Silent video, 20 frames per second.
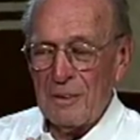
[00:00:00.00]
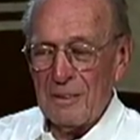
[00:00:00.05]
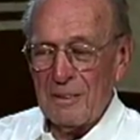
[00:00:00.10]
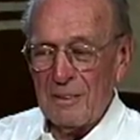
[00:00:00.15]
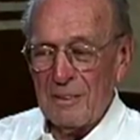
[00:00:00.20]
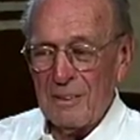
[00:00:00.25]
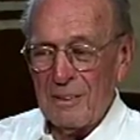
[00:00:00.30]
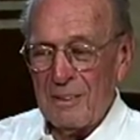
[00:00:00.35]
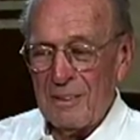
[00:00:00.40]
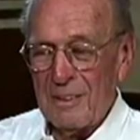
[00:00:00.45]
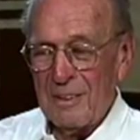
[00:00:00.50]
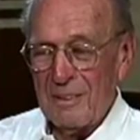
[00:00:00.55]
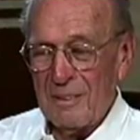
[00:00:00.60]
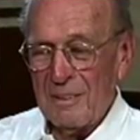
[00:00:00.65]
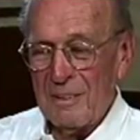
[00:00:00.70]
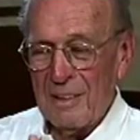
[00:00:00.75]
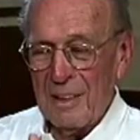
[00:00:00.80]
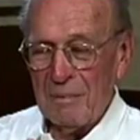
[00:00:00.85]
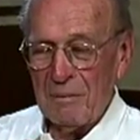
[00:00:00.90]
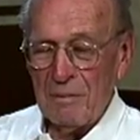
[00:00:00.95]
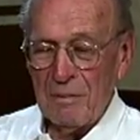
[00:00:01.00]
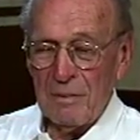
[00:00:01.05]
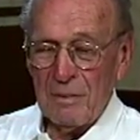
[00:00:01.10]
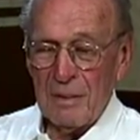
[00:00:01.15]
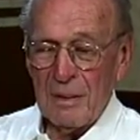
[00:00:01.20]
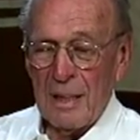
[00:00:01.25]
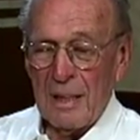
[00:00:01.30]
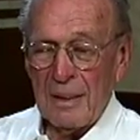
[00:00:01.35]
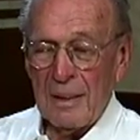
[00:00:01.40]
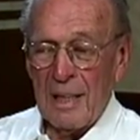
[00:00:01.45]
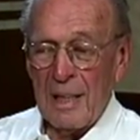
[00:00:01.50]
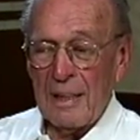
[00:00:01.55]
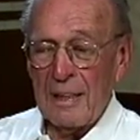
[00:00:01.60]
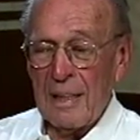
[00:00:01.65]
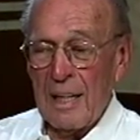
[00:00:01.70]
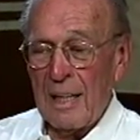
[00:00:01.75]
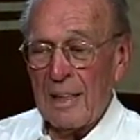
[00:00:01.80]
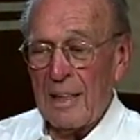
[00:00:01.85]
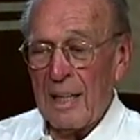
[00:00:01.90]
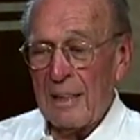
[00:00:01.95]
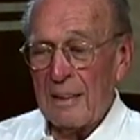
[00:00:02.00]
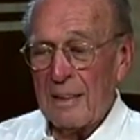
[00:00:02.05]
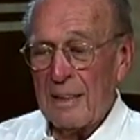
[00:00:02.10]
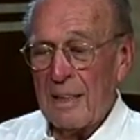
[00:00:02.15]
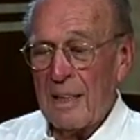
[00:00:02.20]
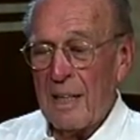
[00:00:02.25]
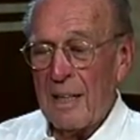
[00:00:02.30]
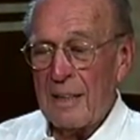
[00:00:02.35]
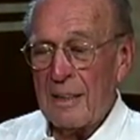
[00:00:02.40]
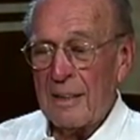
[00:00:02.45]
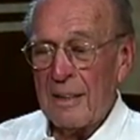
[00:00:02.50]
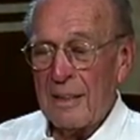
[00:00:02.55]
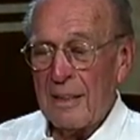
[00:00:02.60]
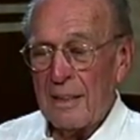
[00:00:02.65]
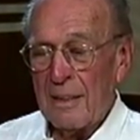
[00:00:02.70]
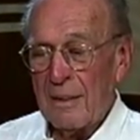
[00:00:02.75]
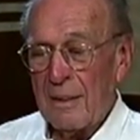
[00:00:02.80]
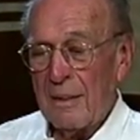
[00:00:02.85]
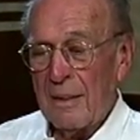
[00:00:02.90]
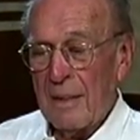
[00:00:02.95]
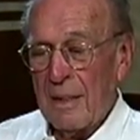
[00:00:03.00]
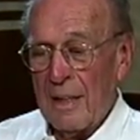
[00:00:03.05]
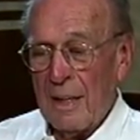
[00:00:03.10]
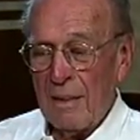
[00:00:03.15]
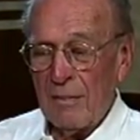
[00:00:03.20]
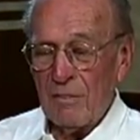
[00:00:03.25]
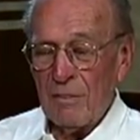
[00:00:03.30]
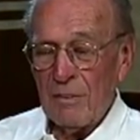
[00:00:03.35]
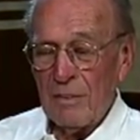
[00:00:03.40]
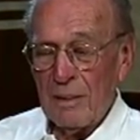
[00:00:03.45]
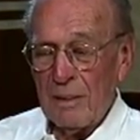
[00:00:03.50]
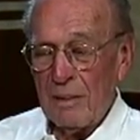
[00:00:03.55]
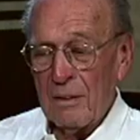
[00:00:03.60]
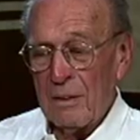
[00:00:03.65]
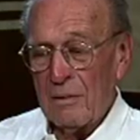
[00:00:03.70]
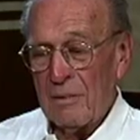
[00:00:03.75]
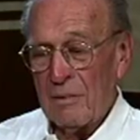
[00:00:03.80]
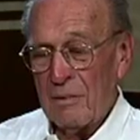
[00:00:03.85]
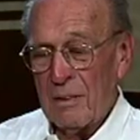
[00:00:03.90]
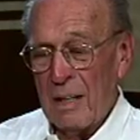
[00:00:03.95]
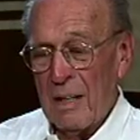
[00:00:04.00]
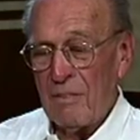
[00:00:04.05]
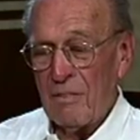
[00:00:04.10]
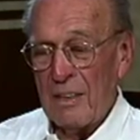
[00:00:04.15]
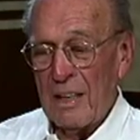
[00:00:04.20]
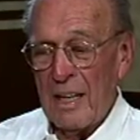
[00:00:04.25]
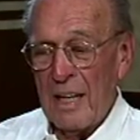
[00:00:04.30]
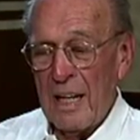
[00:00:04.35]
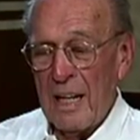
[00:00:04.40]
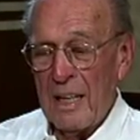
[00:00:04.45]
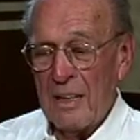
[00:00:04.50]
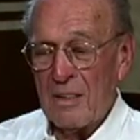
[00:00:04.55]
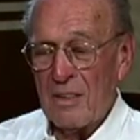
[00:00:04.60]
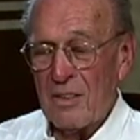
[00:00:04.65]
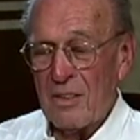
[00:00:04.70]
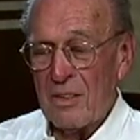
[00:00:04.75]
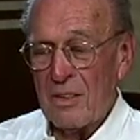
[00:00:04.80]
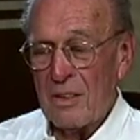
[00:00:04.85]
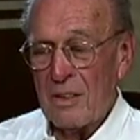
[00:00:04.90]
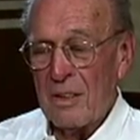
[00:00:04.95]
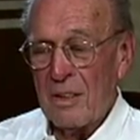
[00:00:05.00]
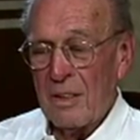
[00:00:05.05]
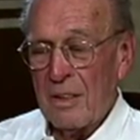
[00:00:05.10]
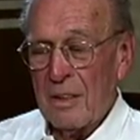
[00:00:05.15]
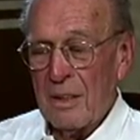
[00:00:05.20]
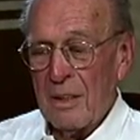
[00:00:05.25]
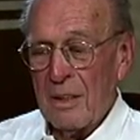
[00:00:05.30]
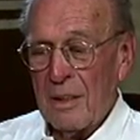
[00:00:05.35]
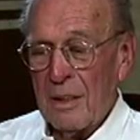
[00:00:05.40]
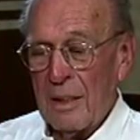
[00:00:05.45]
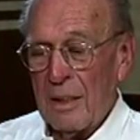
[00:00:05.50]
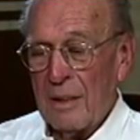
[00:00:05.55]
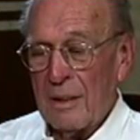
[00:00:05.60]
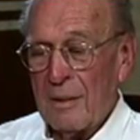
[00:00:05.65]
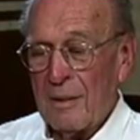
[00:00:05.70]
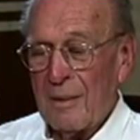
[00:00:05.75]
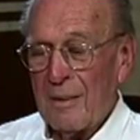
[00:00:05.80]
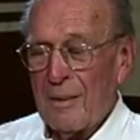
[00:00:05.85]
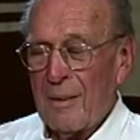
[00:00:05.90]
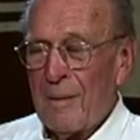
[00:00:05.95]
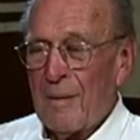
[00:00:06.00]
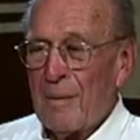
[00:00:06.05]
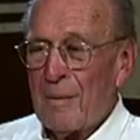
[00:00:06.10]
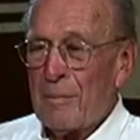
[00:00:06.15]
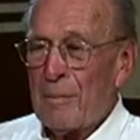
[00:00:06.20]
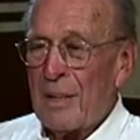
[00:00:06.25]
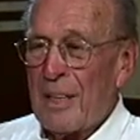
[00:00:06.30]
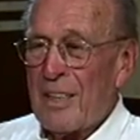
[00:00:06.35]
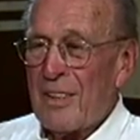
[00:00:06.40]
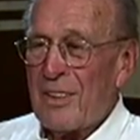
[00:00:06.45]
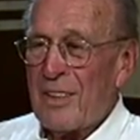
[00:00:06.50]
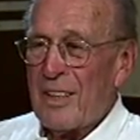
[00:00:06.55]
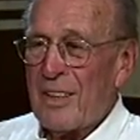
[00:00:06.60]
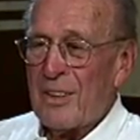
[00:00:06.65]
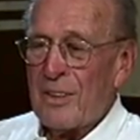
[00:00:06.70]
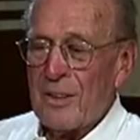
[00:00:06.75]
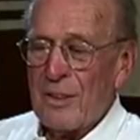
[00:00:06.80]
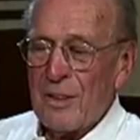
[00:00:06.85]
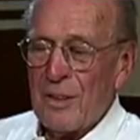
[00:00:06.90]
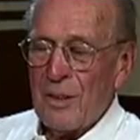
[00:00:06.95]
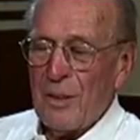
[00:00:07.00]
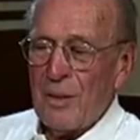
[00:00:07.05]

and I like the idea of having the hats, but I says,